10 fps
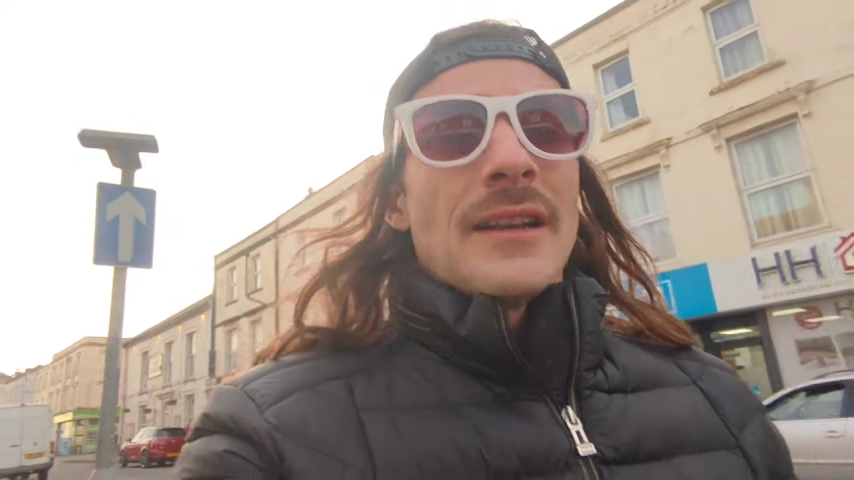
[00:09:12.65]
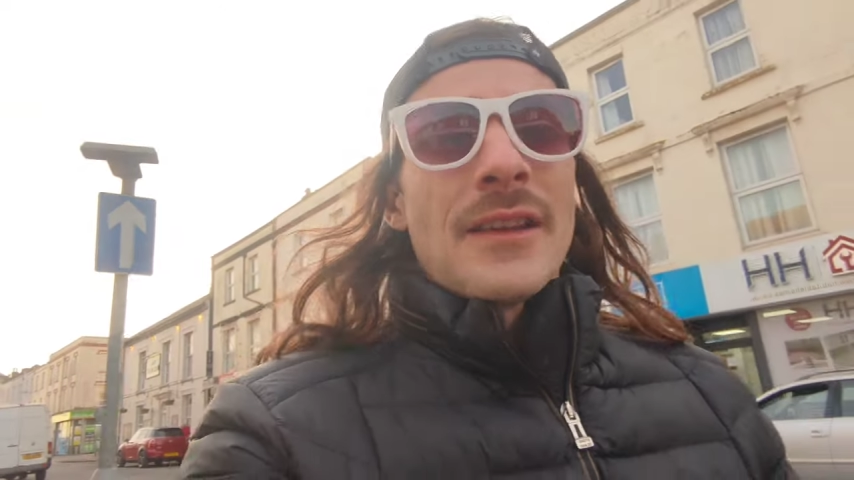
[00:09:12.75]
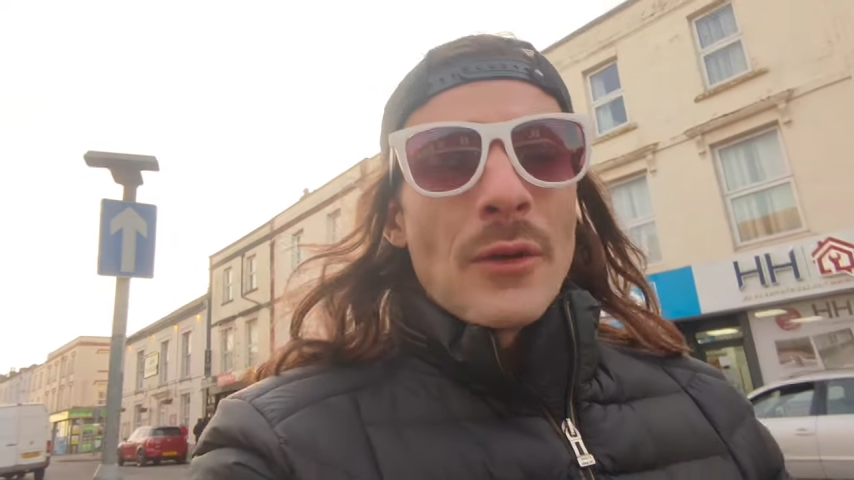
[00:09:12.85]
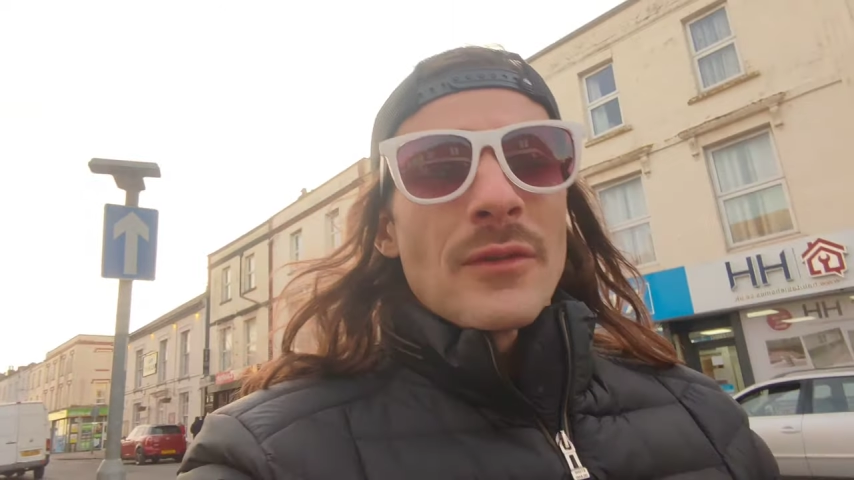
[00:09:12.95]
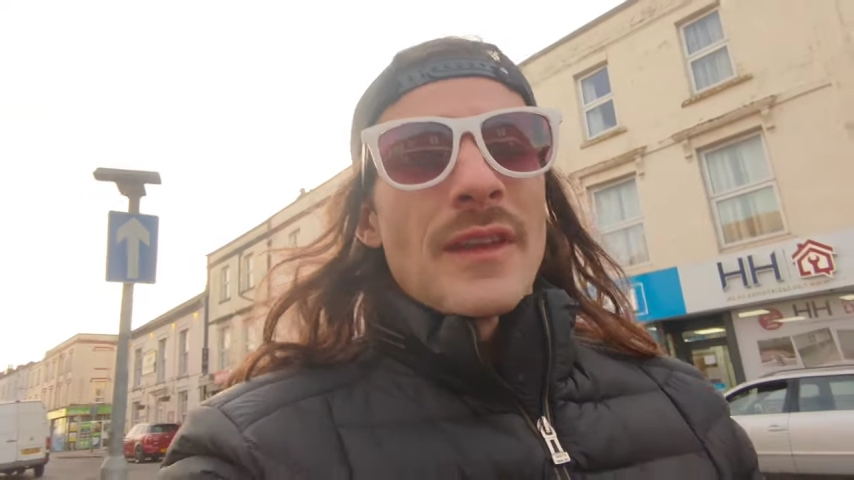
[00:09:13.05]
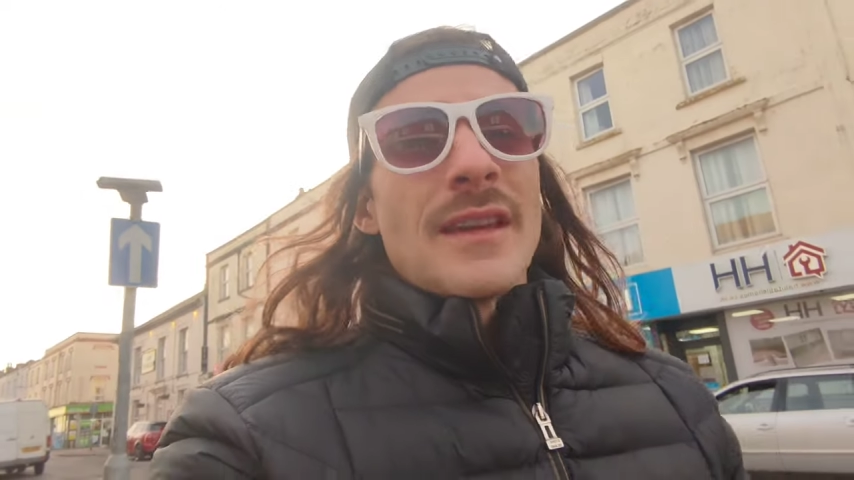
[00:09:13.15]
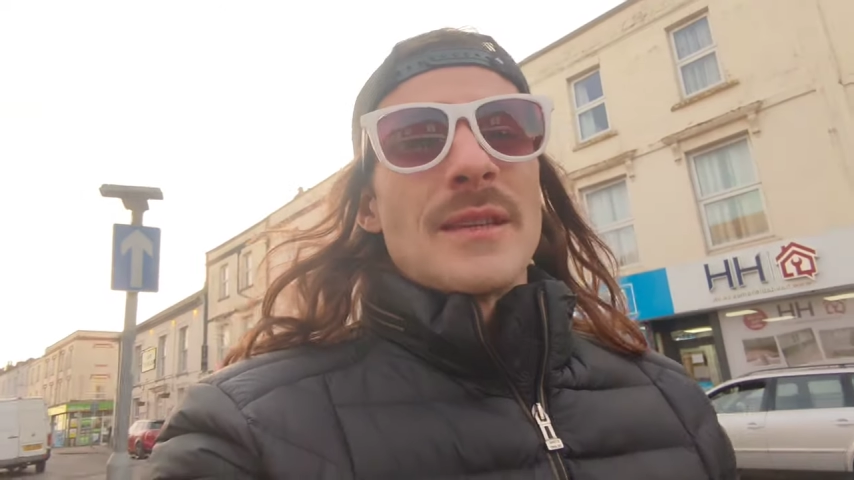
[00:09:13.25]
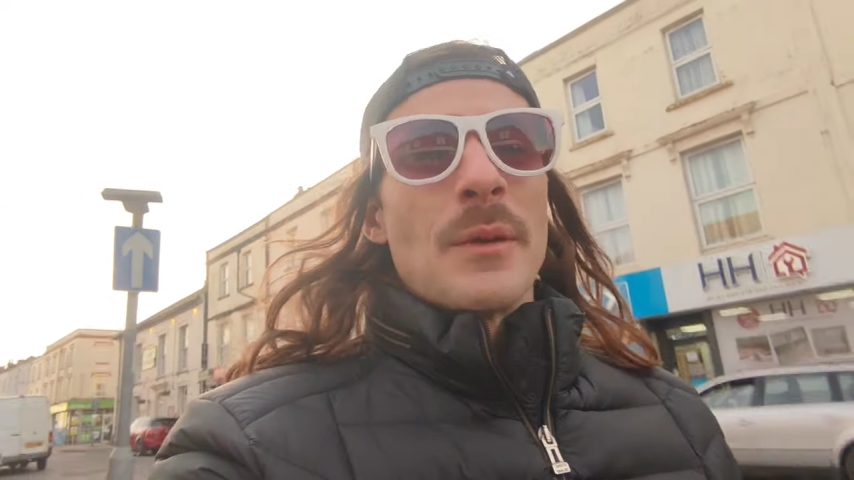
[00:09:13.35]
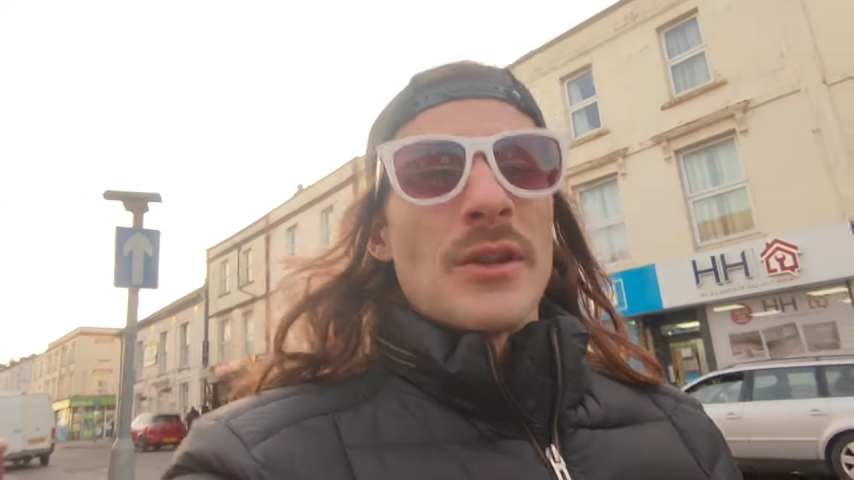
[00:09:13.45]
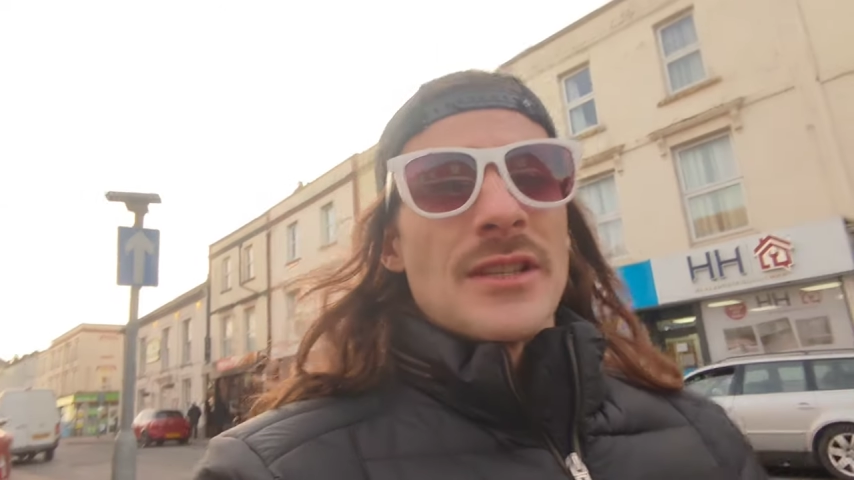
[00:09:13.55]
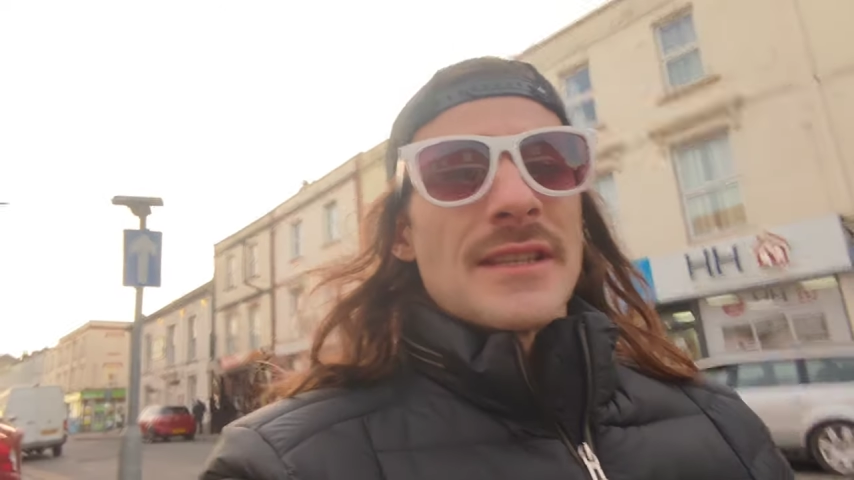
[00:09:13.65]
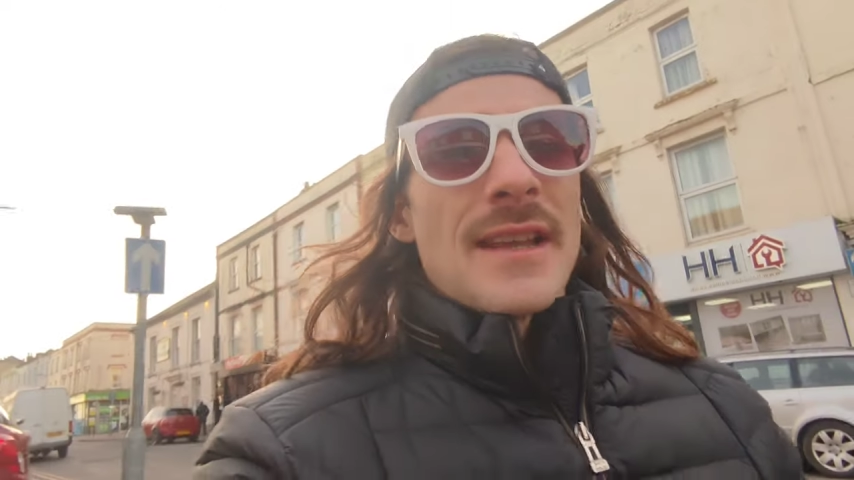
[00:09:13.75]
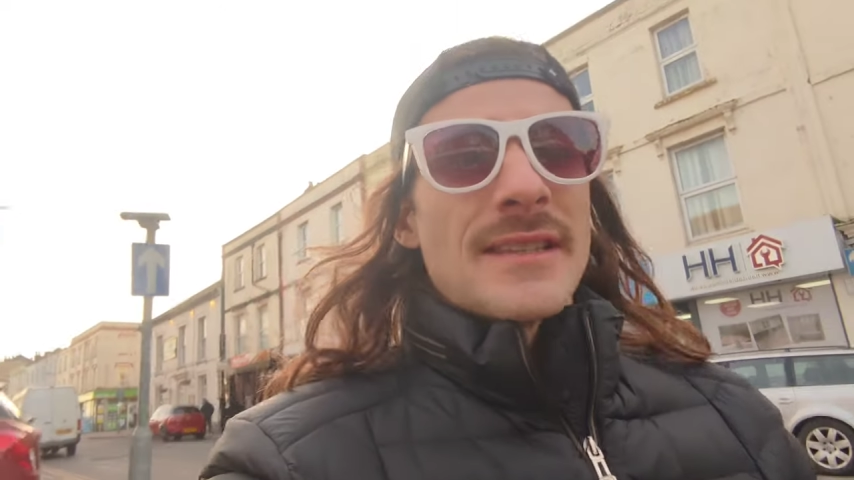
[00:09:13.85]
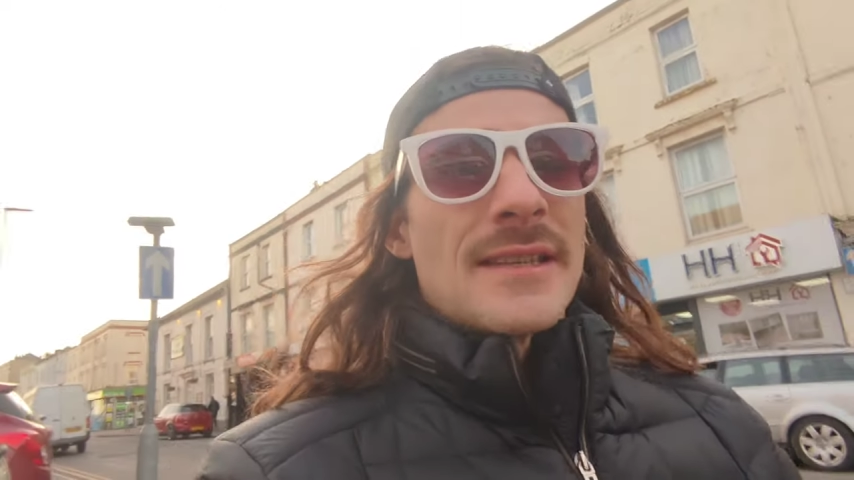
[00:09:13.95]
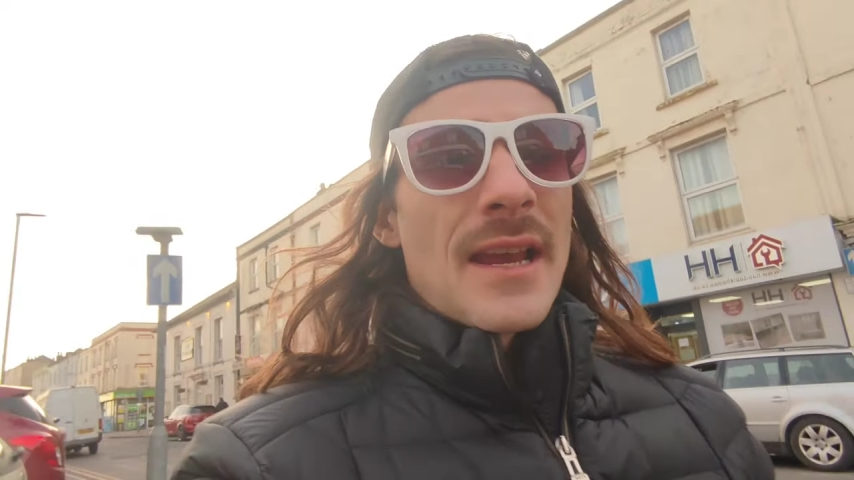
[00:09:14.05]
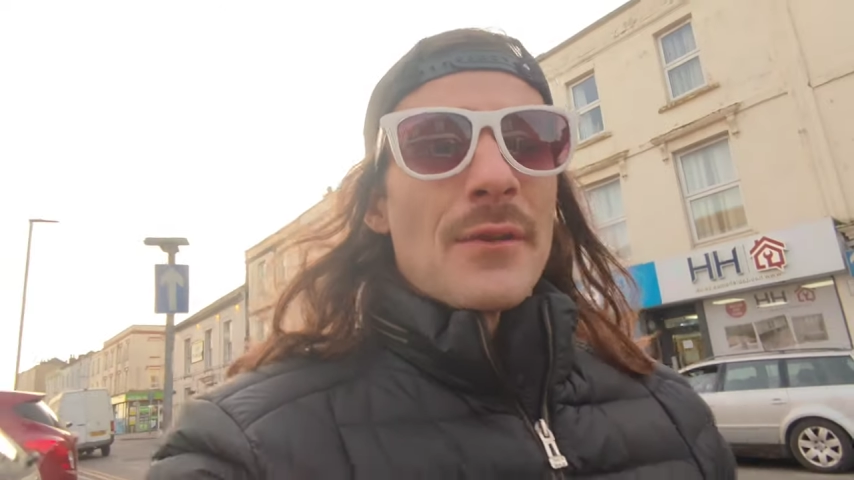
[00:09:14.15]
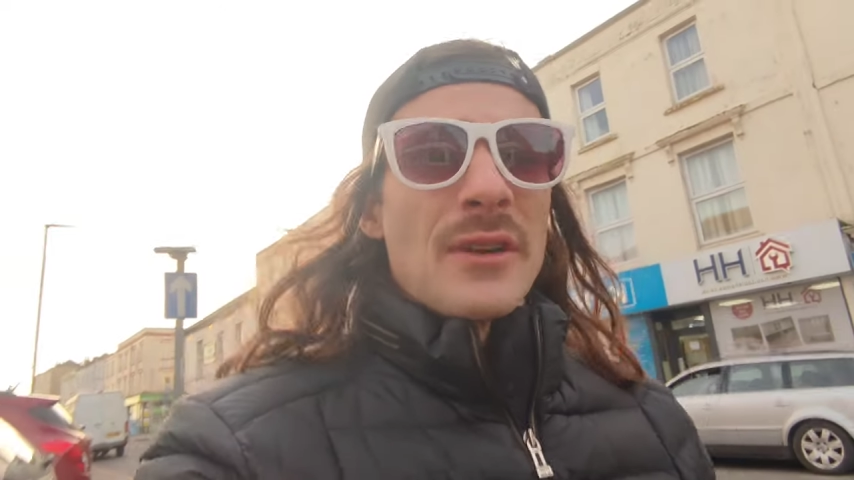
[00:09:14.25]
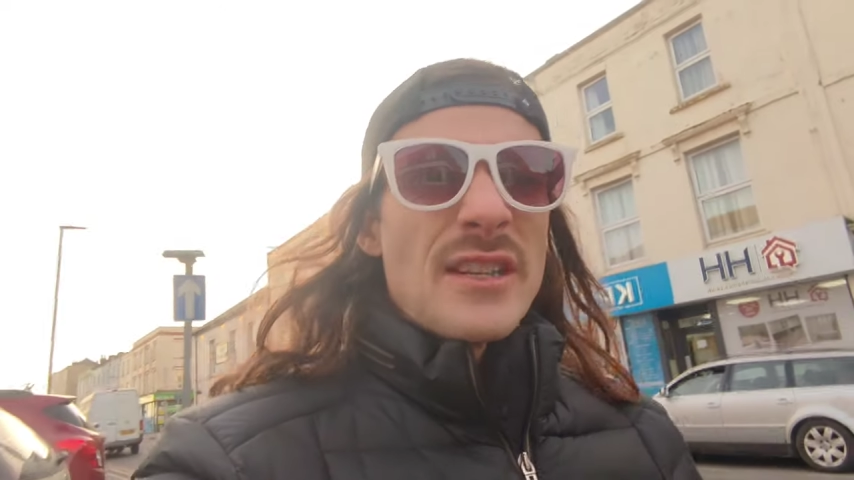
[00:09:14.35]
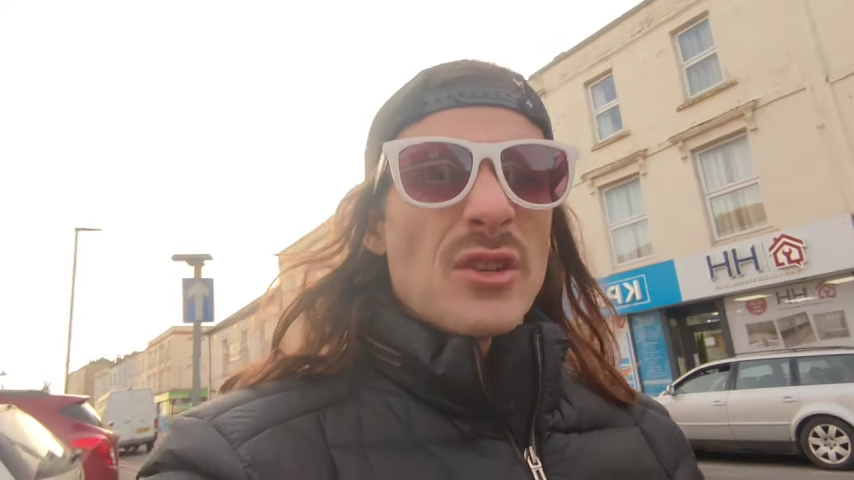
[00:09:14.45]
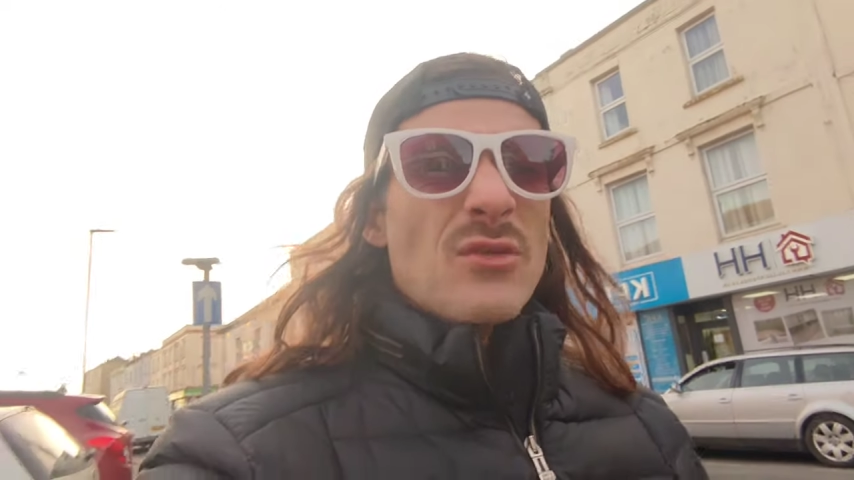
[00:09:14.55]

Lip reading: I don't think it's because it's necessarily